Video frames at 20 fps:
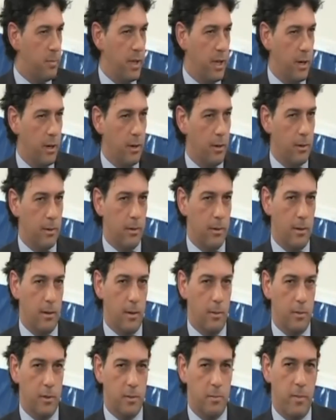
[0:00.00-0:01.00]
beer
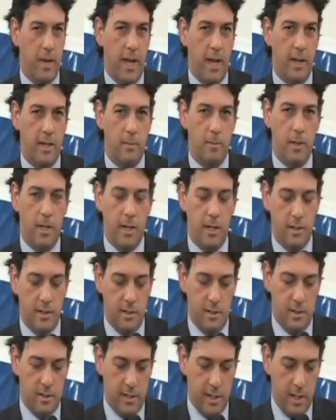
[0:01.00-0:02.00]
was banned
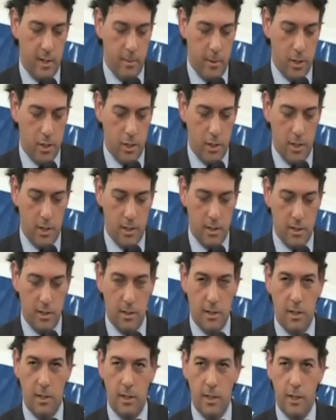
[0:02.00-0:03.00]
because the state of Michigan's
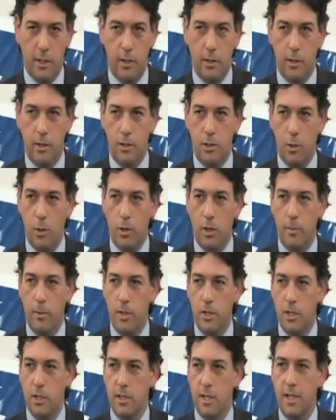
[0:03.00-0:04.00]
Liquor Control
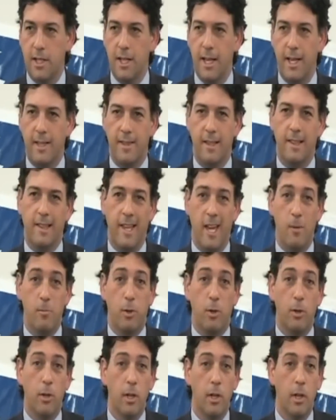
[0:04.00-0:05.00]
Commission didn't like the
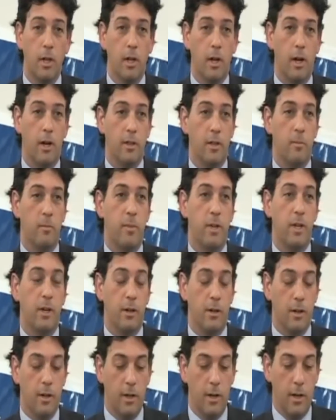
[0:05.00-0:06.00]
label on the
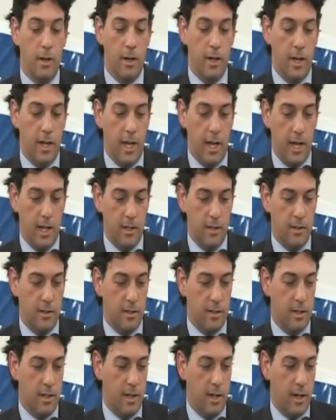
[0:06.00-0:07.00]
beer. And
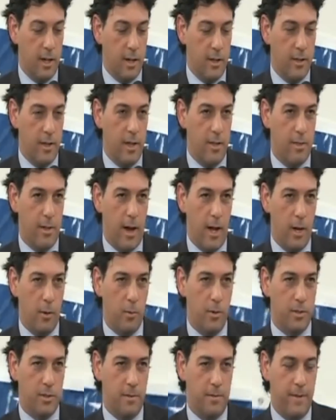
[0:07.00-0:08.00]
uh, they thought it
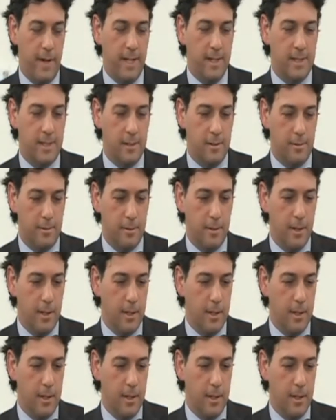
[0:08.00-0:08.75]
was offensive